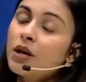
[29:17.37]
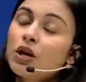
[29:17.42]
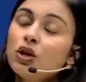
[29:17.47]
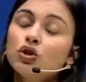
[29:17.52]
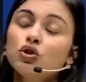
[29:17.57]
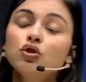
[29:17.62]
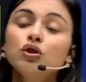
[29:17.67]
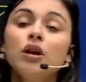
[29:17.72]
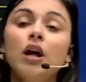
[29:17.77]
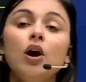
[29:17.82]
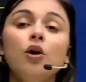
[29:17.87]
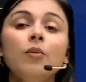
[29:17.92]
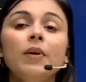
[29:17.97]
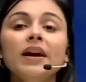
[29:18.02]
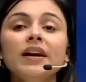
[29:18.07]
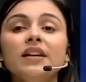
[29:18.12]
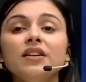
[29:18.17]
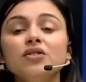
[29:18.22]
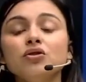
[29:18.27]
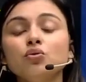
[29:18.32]
So now,
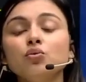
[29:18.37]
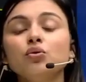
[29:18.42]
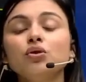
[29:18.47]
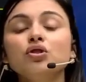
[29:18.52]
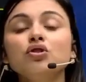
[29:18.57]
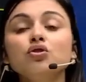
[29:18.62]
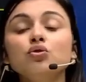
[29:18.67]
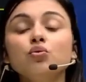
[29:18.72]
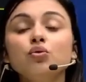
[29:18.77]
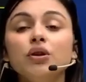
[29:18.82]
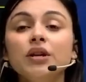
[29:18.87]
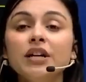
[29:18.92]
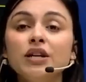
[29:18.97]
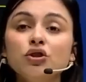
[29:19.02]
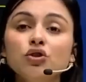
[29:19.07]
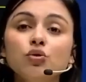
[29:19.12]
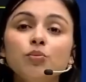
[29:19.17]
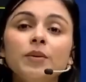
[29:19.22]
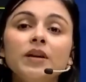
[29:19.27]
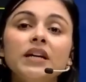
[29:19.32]
my dear students, you
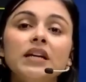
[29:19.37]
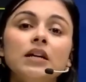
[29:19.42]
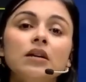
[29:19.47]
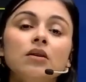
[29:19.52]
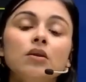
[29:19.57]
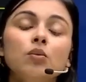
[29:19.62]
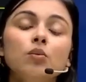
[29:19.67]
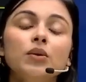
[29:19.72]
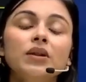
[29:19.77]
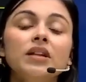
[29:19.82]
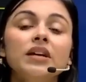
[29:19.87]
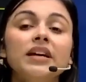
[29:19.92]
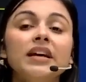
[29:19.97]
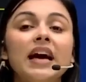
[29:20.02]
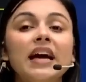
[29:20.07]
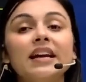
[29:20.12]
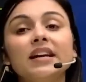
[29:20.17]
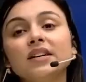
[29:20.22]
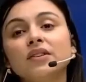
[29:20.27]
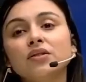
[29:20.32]
need to be clear with the
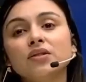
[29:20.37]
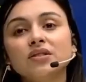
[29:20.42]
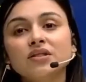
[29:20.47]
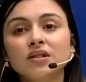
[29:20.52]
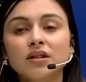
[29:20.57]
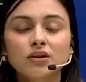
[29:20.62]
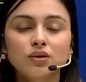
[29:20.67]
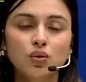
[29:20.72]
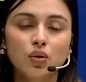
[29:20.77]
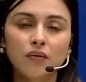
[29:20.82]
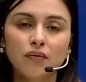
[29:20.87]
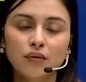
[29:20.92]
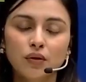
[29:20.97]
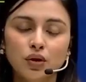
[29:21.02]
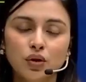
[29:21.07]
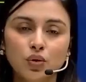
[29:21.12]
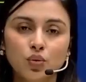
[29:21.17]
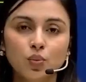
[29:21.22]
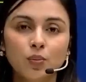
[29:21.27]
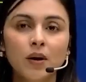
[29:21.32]
characteristics of a
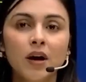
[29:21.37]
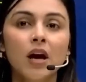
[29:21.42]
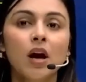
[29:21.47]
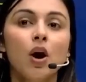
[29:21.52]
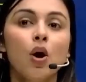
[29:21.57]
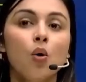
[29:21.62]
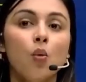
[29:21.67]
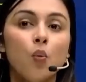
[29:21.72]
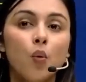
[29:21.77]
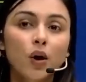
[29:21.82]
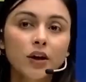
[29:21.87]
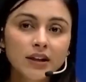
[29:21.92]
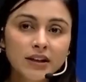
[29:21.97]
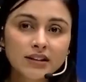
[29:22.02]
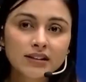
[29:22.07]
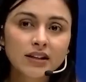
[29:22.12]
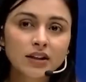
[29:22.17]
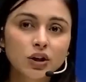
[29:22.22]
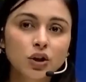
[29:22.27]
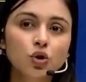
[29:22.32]
cube. What
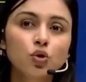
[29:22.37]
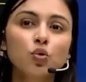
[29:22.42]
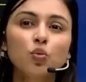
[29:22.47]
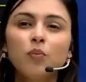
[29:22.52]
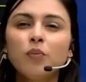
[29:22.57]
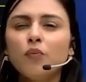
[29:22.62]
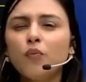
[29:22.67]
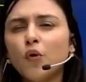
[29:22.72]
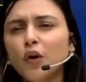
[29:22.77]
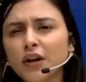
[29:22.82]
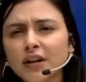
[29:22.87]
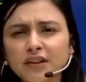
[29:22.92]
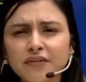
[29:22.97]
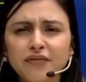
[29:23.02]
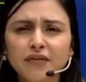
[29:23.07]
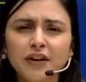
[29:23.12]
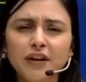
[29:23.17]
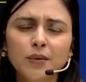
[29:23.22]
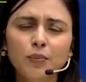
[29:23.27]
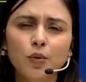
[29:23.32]
is a cube? What
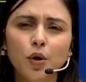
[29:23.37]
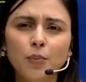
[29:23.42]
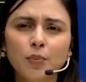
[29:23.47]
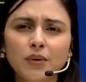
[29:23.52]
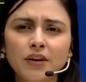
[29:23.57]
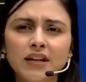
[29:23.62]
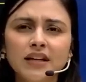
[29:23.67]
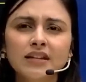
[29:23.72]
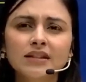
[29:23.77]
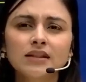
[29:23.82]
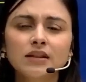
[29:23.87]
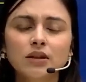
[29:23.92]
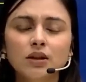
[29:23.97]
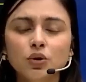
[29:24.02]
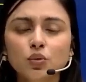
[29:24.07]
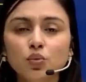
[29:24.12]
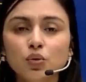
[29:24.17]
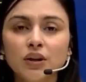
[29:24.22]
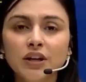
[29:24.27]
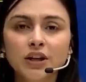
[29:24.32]
different properties
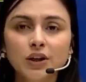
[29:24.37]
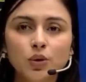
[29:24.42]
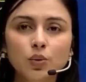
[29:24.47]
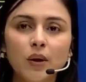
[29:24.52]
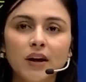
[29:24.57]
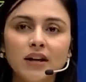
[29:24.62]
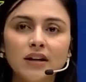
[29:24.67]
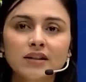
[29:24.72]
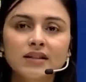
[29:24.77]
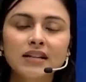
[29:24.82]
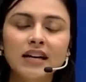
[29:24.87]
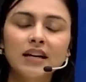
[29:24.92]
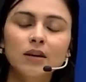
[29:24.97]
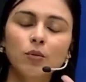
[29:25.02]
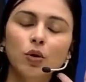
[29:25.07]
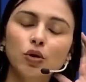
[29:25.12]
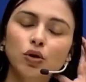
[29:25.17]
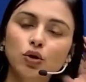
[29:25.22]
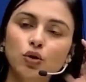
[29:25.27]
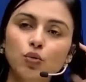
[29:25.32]
you need to understand
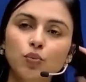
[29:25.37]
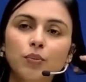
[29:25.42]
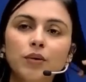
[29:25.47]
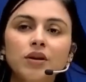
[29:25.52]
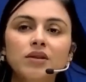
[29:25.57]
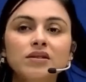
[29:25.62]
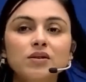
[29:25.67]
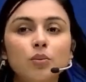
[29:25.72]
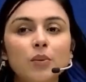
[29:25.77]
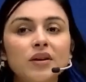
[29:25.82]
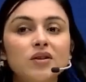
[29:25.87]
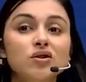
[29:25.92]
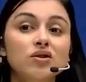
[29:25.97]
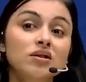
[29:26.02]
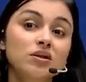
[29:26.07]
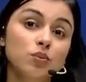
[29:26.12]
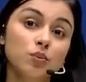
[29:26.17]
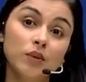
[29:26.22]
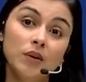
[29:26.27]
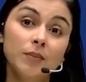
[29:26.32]
about cube, because
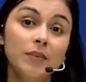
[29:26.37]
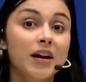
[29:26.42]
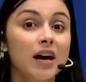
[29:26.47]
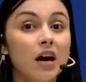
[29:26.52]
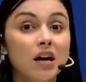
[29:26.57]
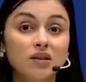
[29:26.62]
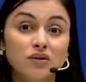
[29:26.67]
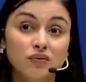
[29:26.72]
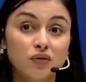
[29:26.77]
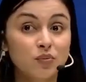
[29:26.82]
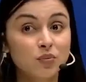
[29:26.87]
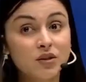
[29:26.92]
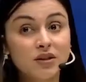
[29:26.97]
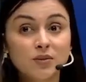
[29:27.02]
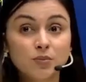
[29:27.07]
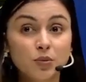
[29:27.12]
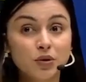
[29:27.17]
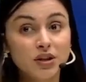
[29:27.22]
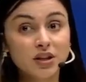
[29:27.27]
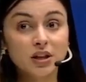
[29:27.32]
questions will be asked from this
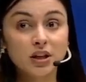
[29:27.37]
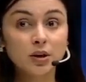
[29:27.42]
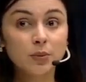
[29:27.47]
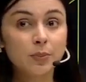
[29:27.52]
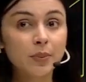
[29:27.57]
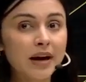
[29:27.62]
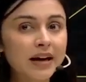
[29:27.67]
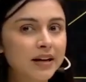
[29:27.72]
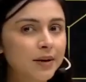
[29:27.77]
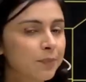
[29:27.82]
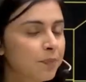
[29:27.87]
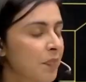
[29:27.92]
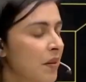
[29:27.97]
particular part.